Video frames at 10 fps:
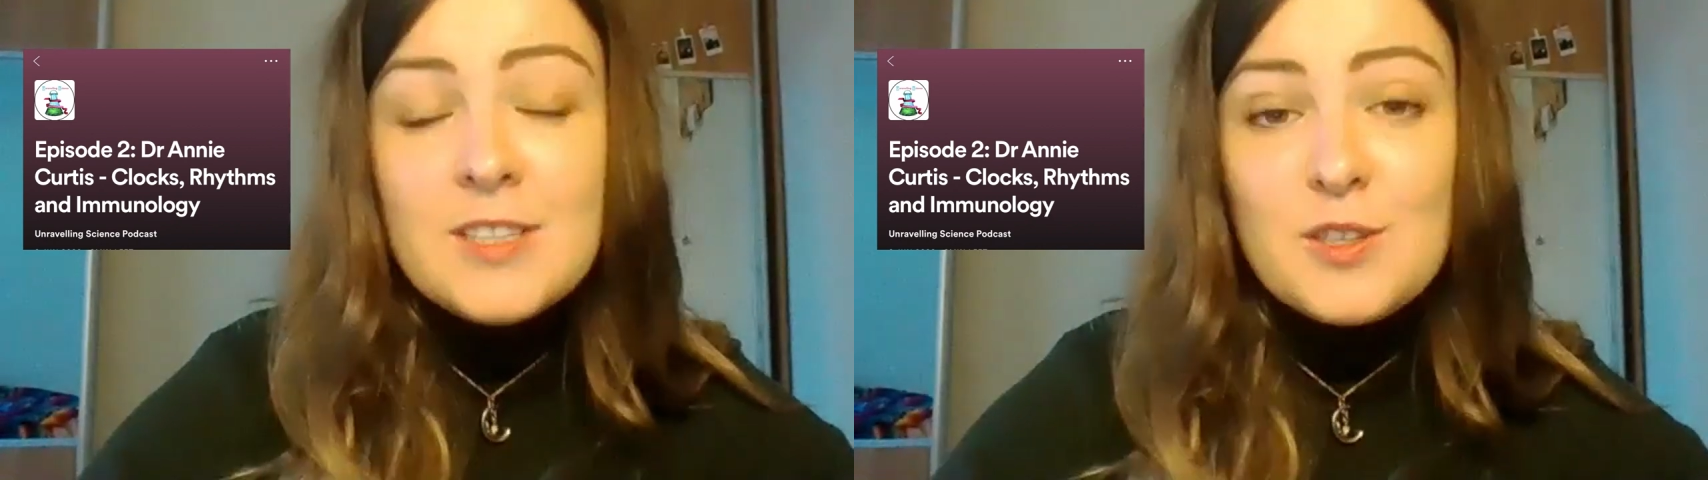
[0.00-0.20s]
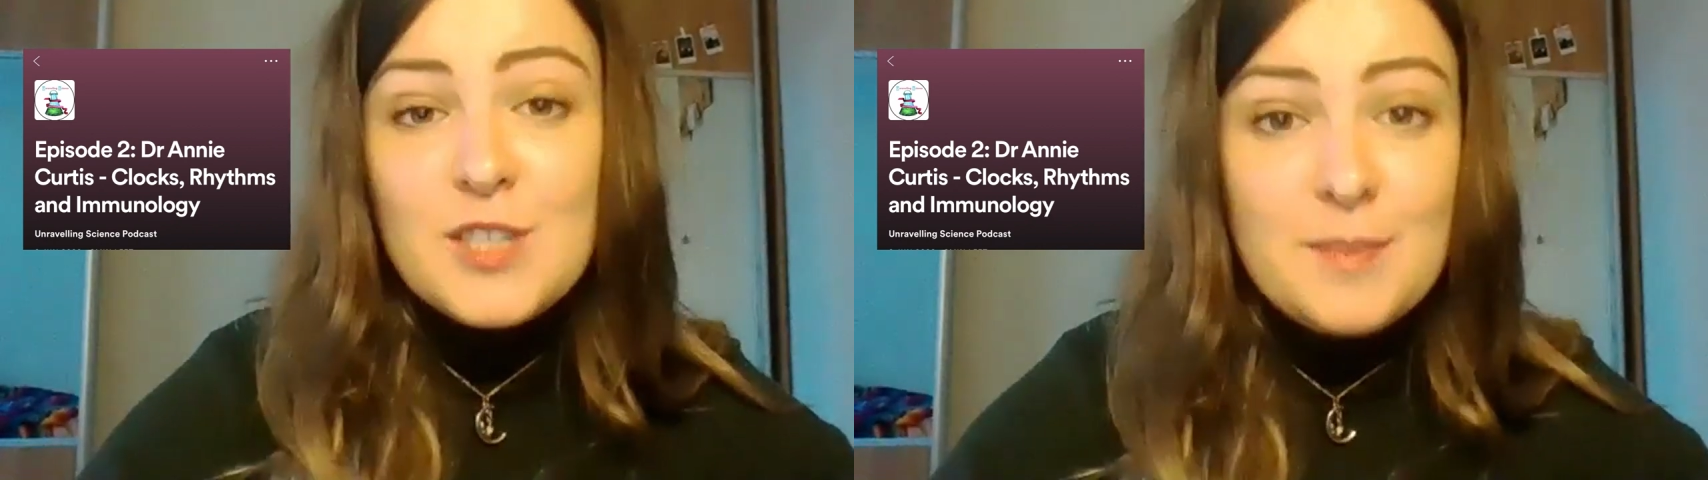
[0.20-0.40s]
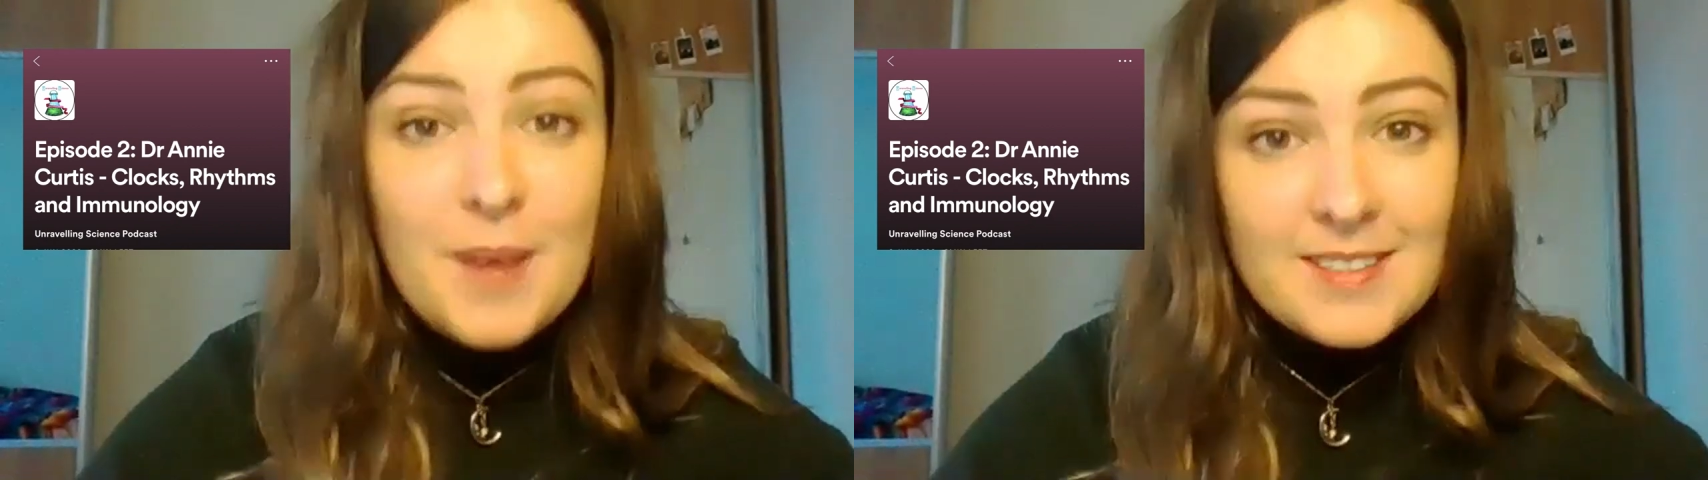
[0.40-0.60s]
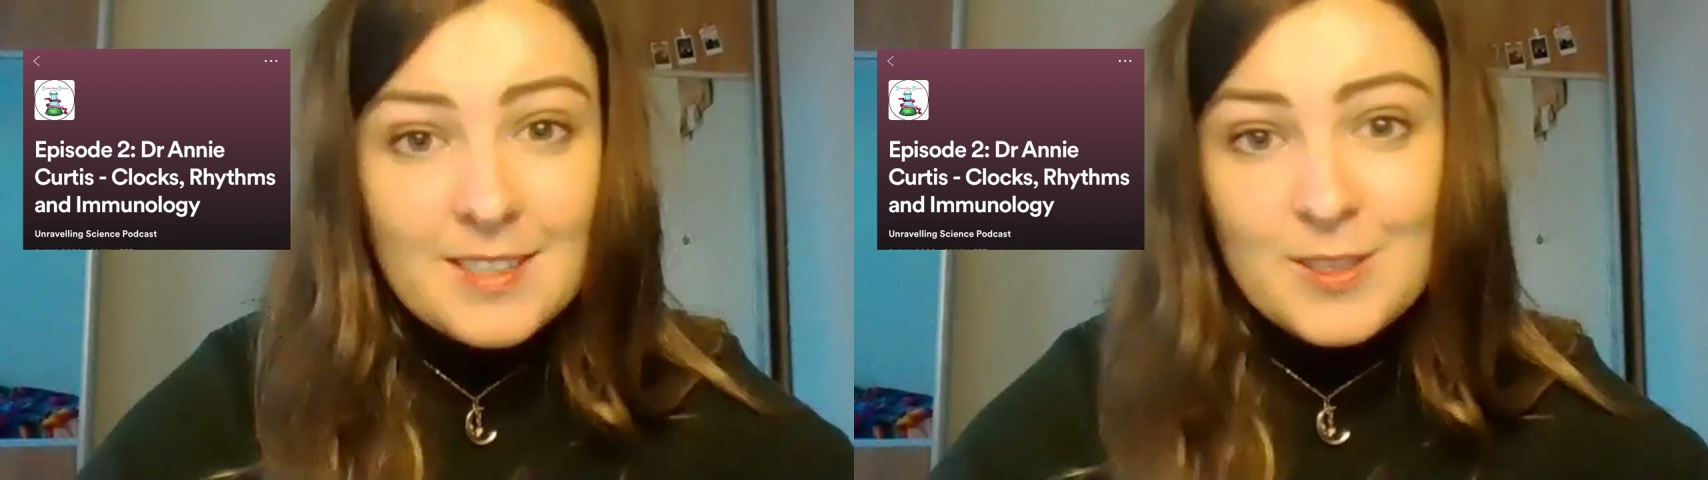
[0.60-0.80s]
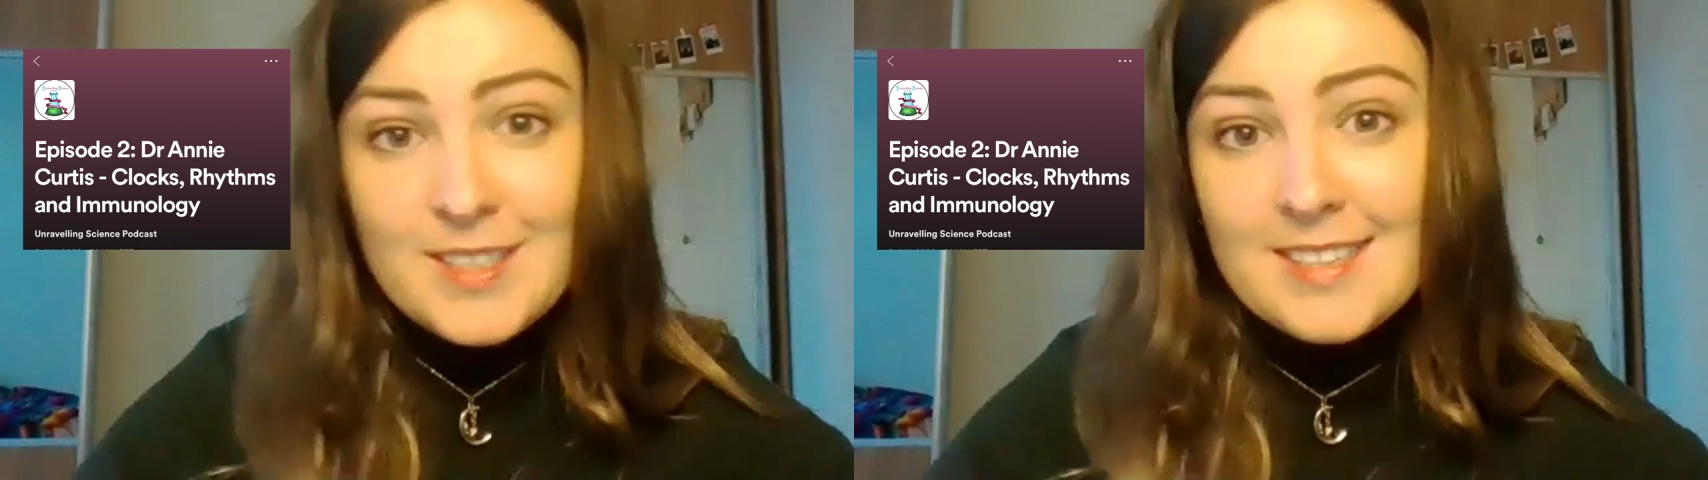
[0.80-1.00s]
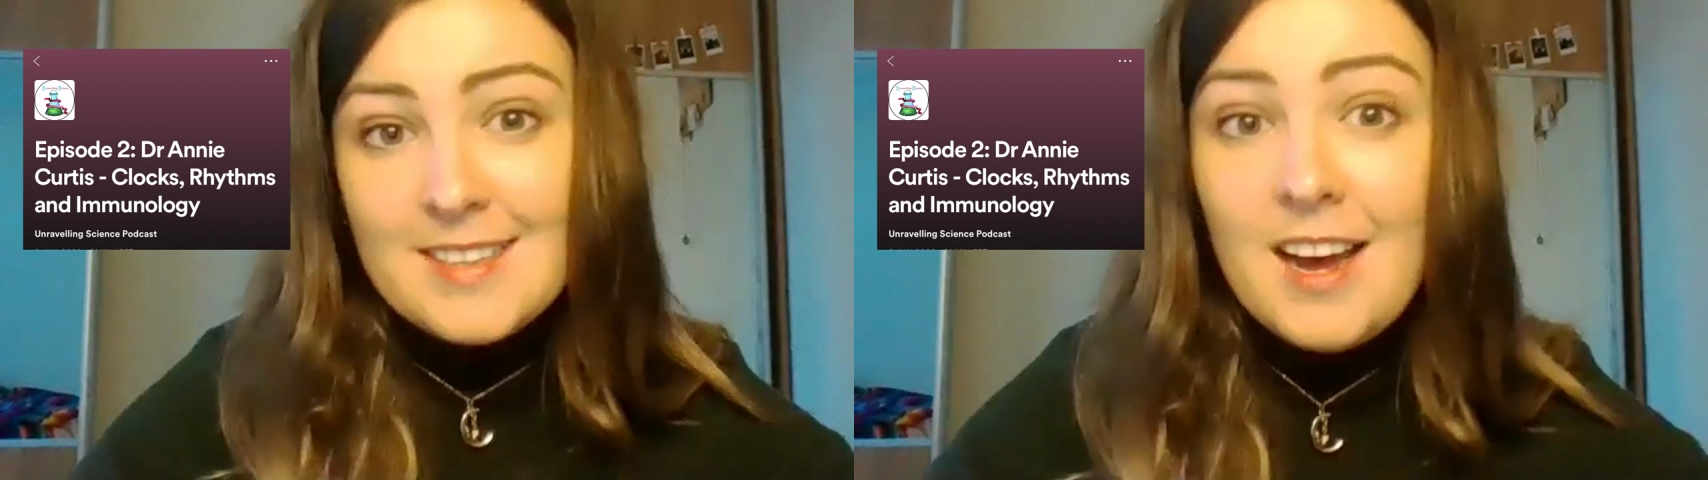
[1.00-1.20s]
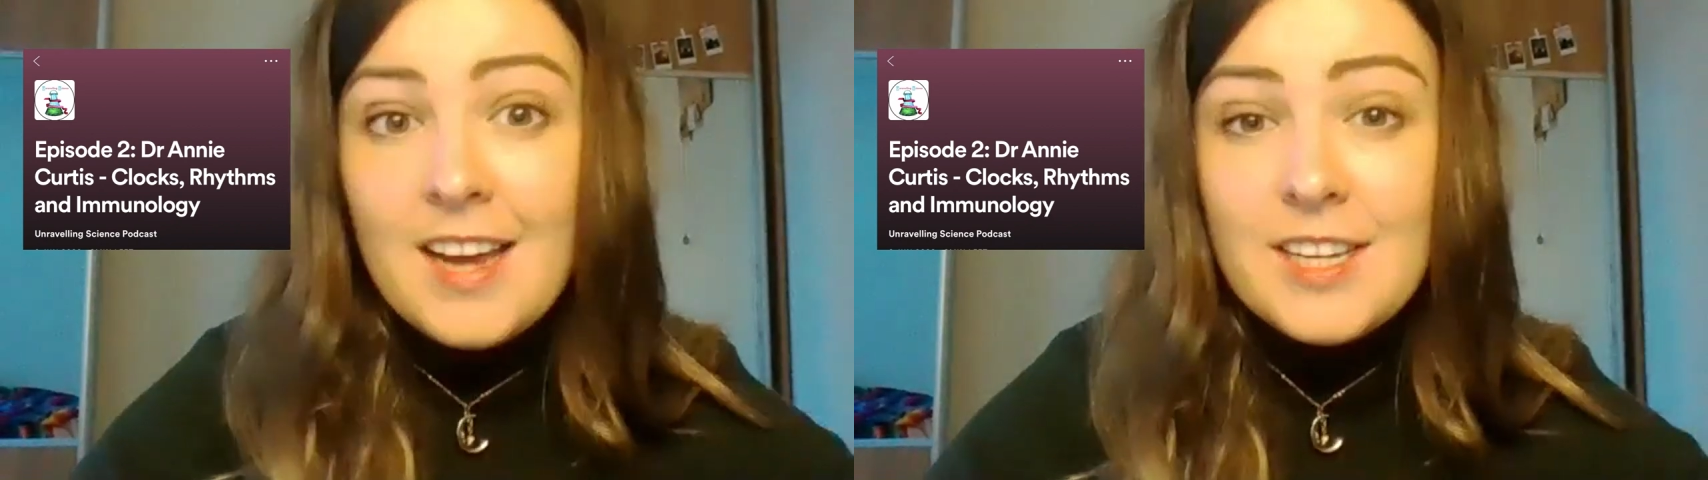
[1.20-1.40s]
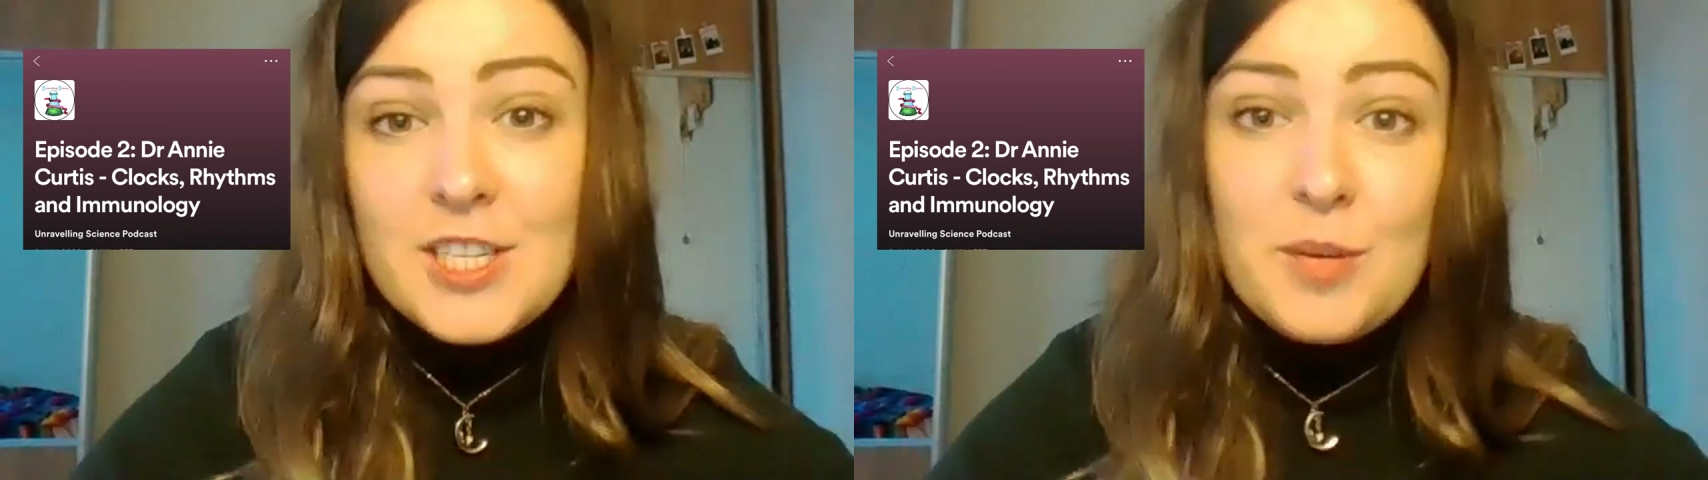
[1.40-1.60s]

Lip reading: So she's based in RCSI and